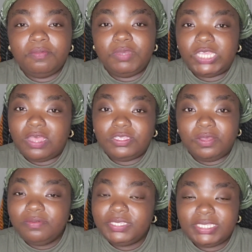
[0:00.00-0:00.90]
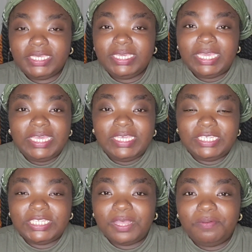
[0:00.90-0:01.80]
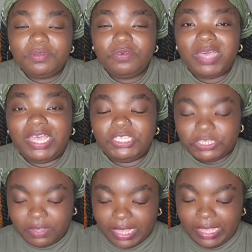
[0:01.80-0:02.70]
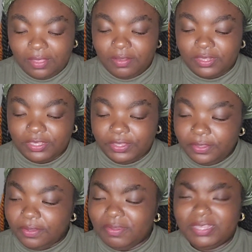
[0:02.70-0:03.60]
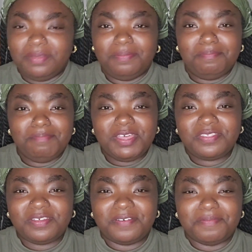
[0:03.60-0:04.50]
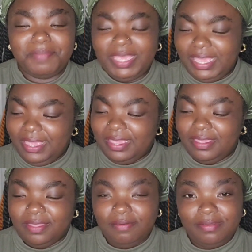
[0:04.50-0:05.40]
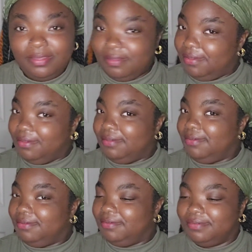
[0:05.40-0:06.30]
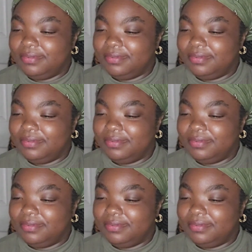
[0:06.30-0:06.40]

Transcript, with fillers: what y'all don't see is someone who has their eye on you in the month of May. Okay.